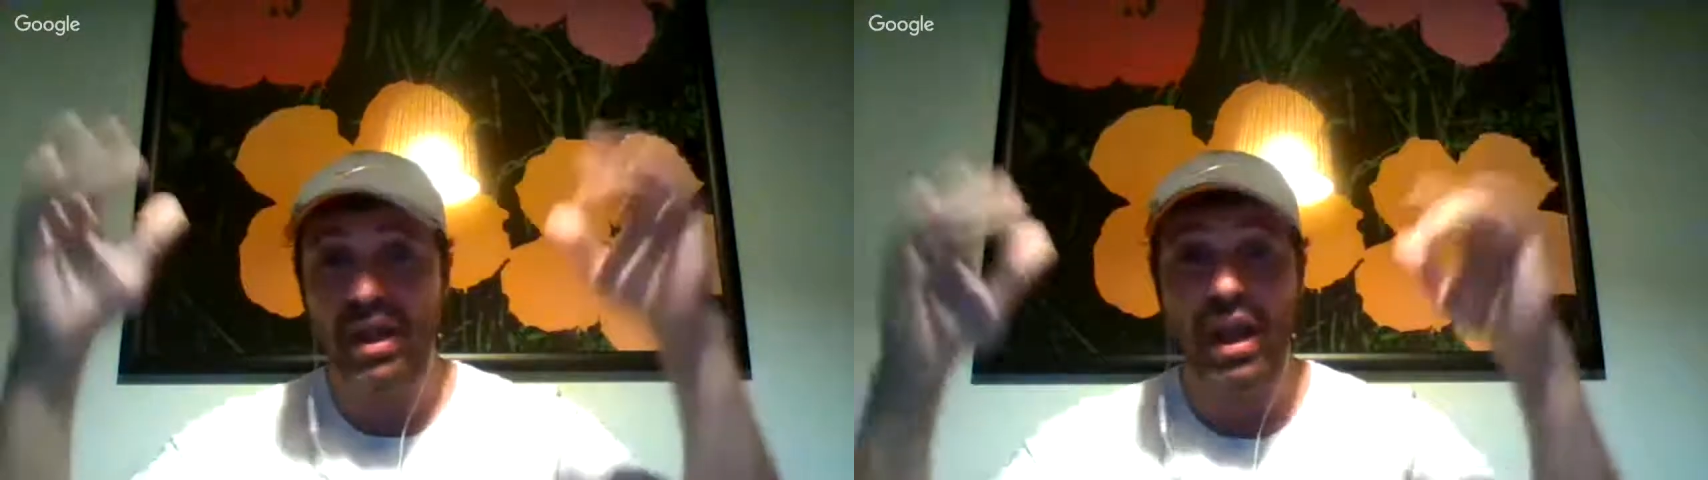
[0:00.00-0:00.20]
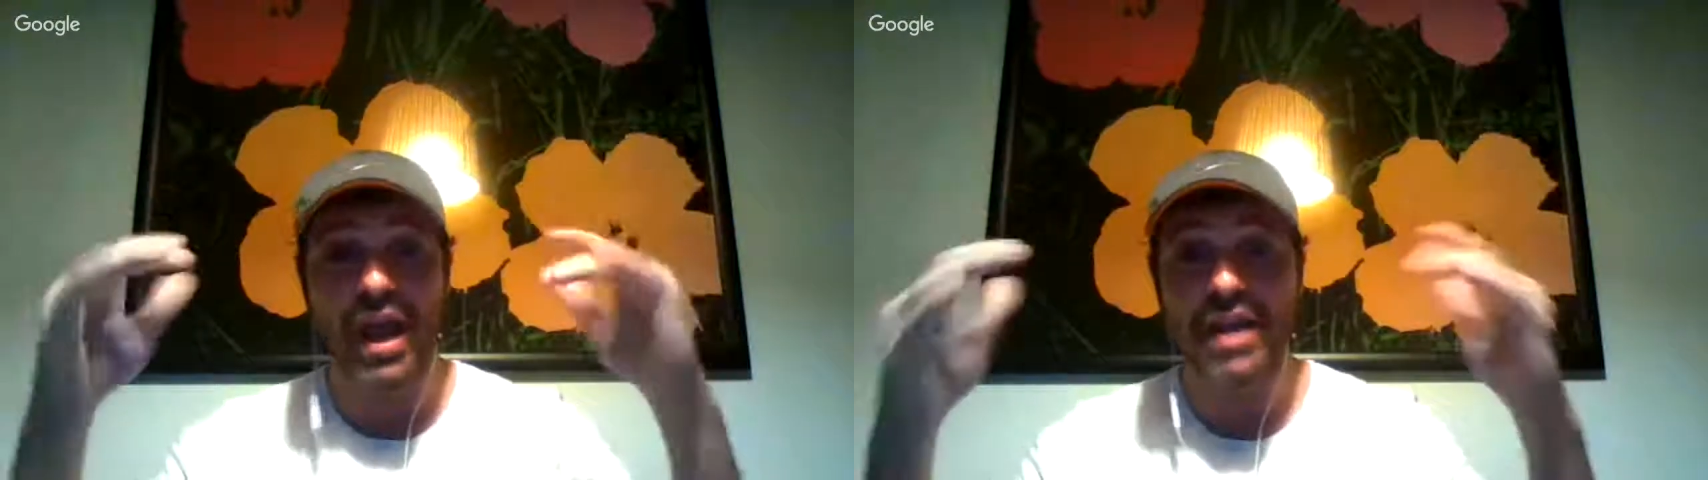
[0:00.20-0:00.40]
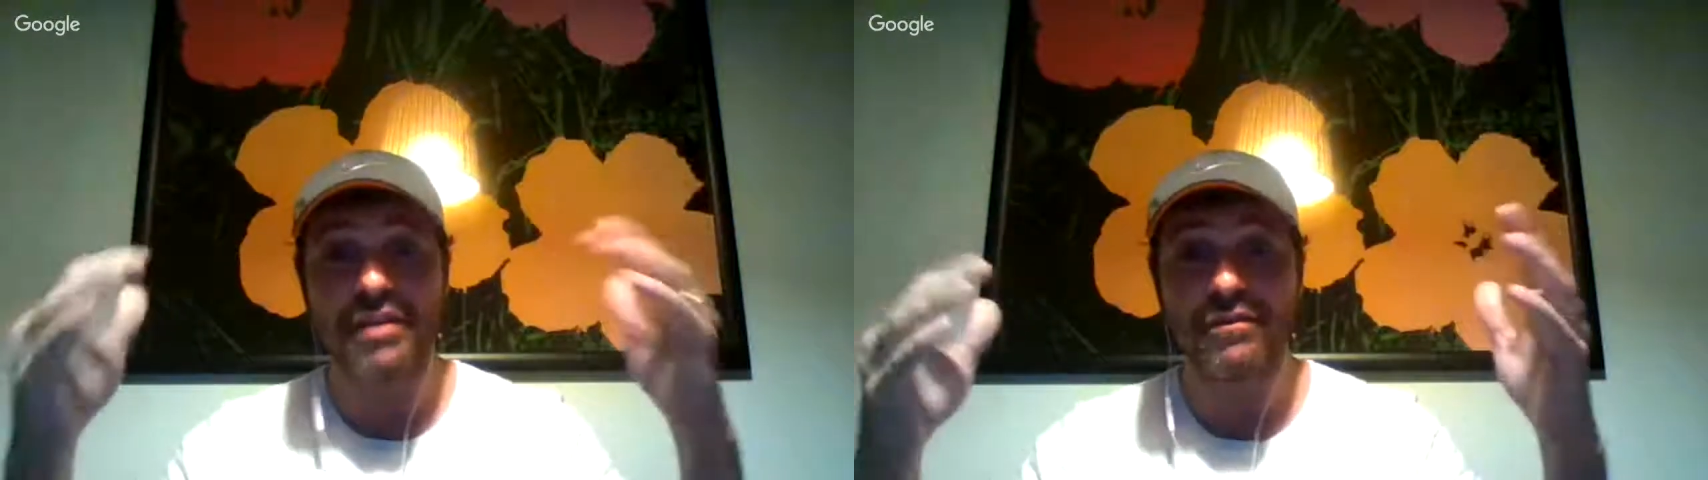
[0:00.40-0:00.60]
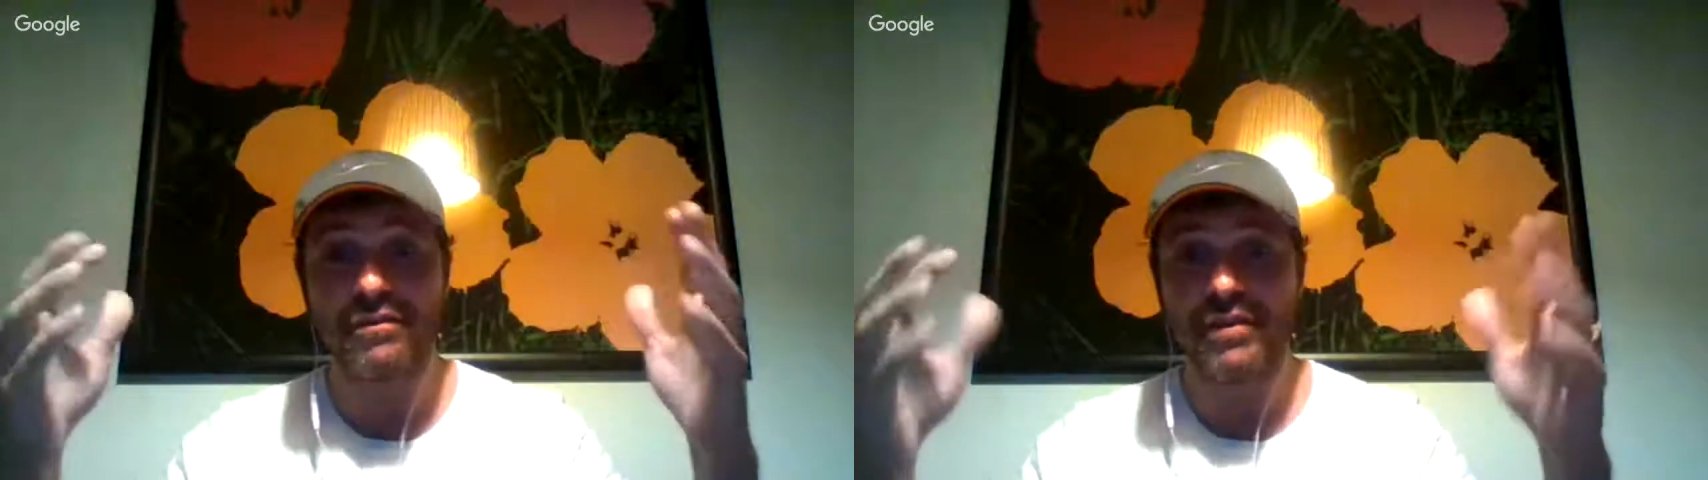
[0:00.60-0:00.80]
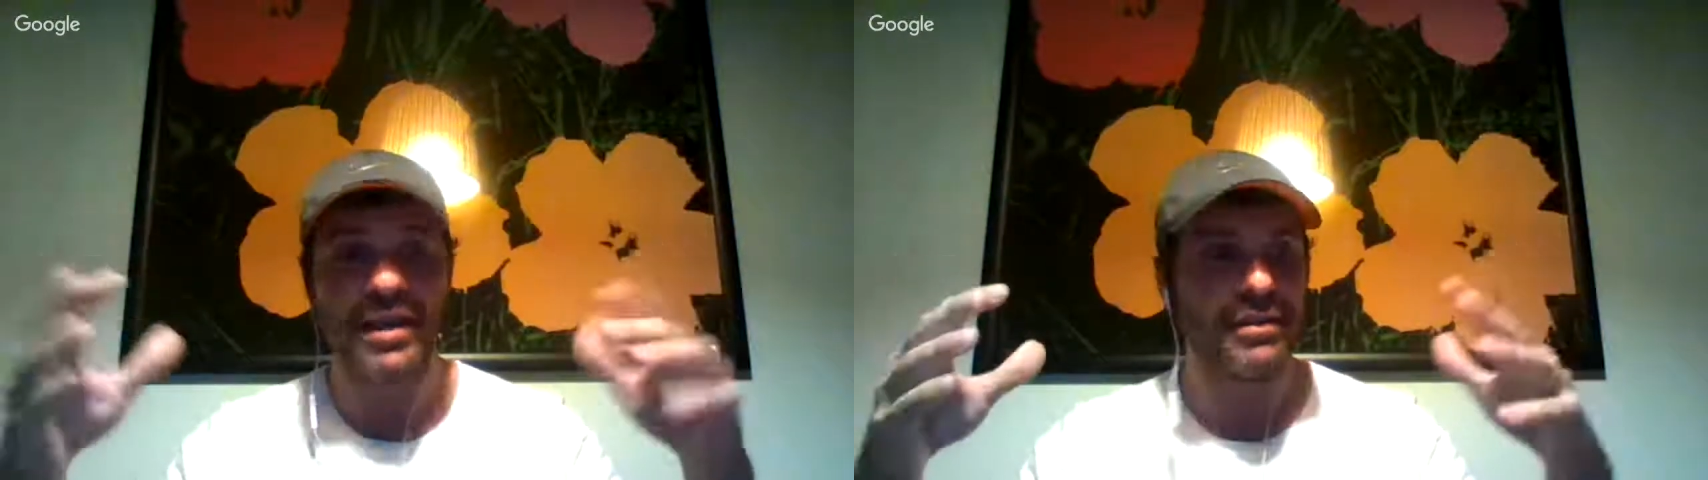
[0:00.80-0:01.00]
life
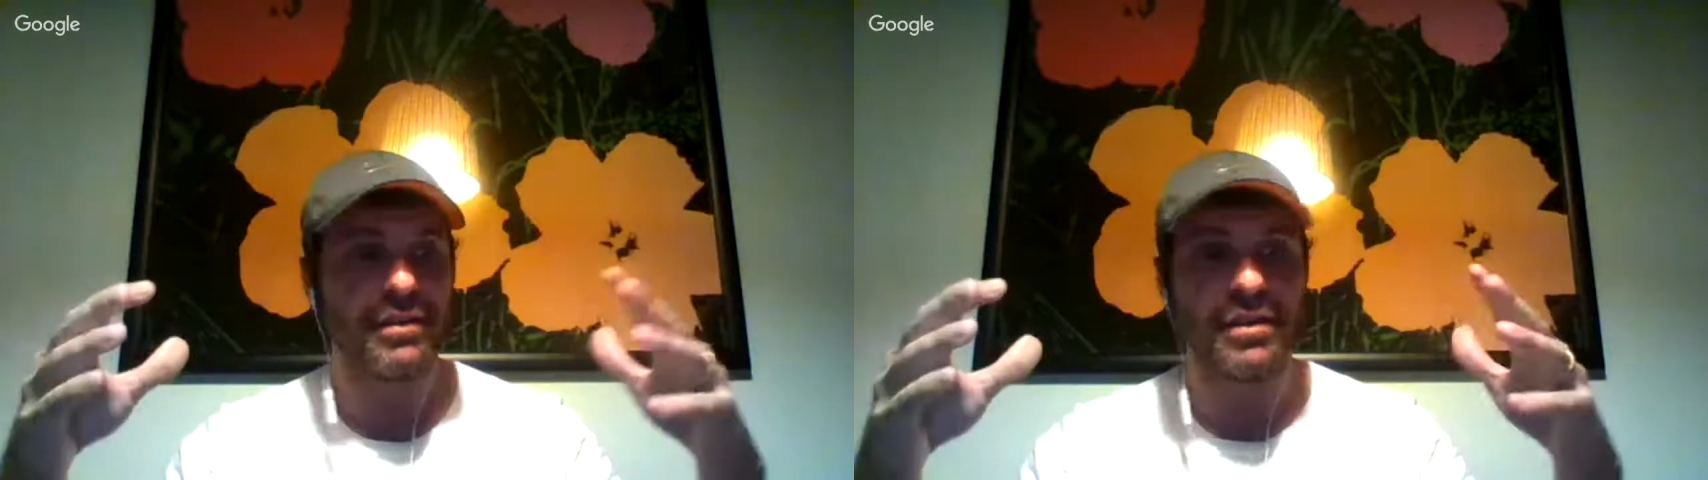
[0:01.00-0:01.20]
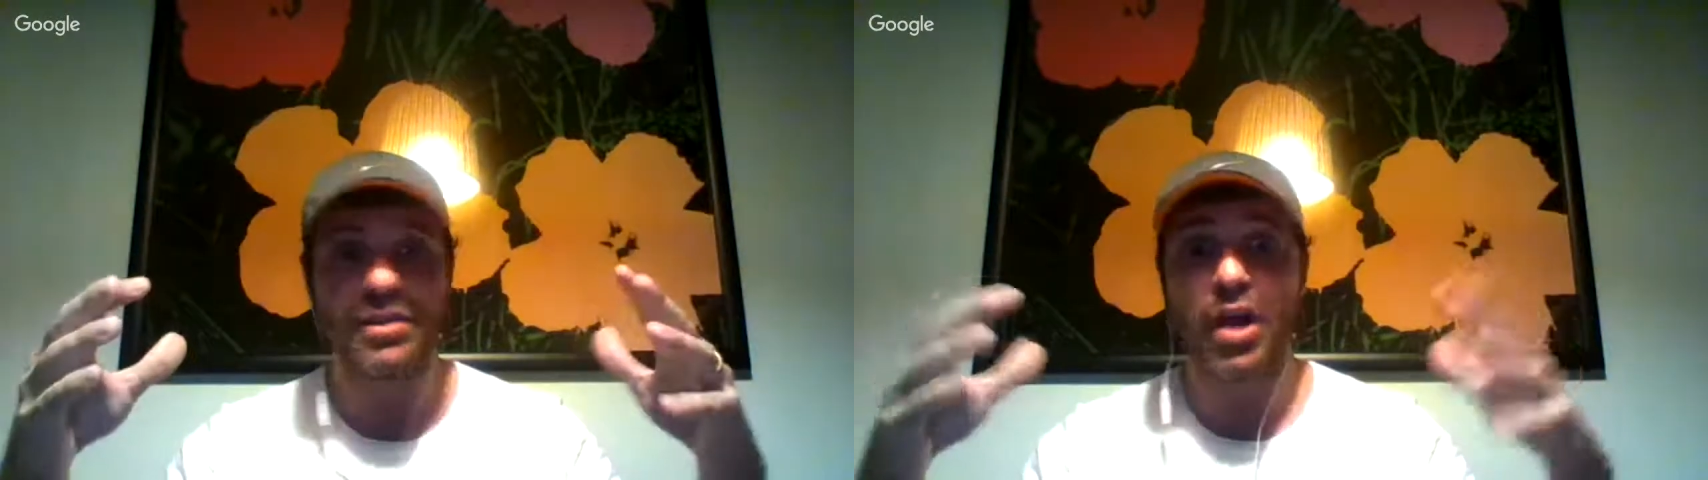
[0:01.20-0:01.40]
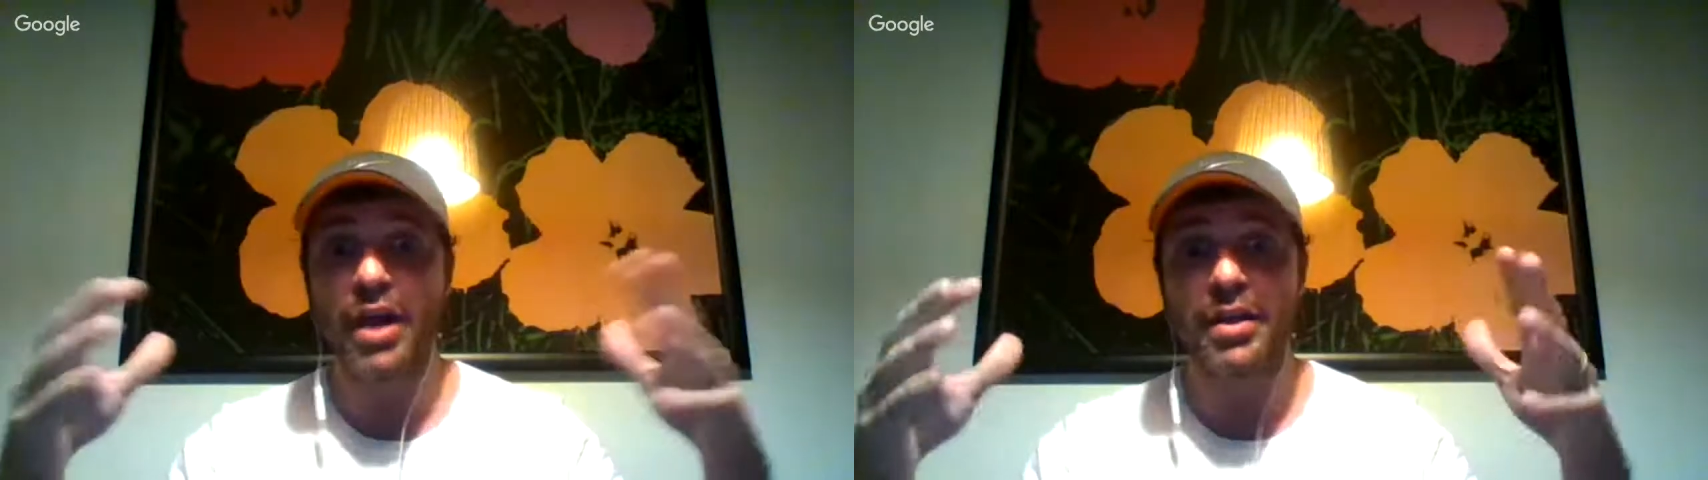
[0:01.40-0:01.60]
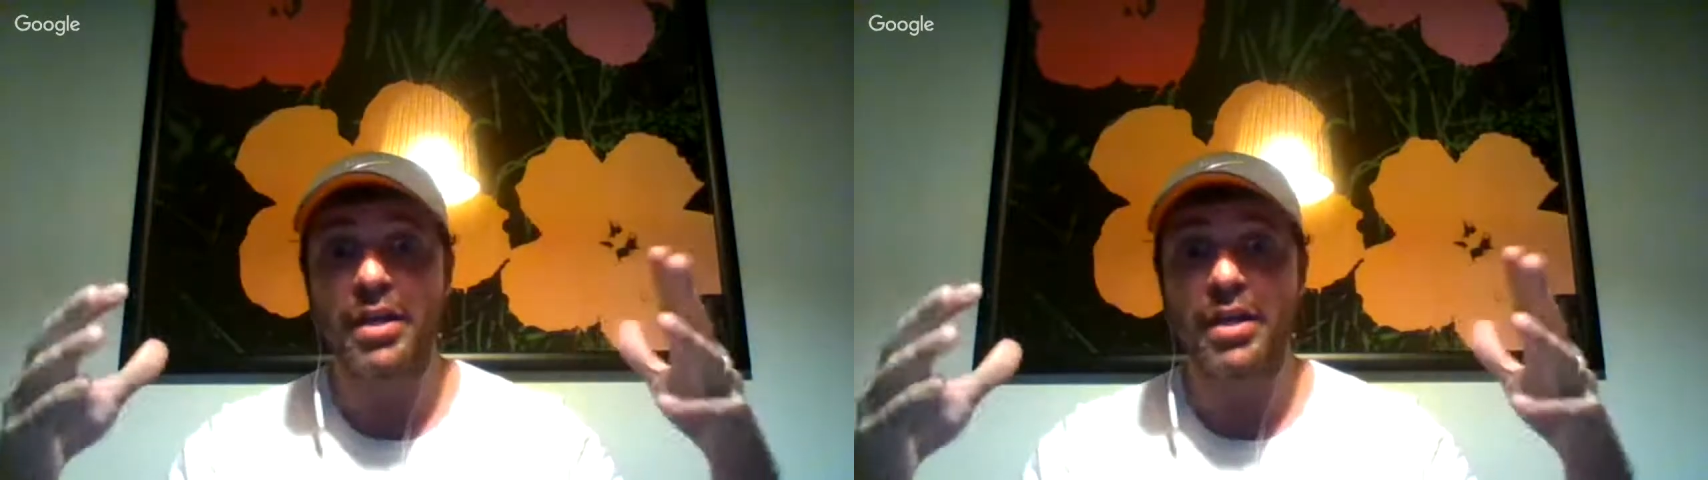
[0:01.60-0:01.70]
and is not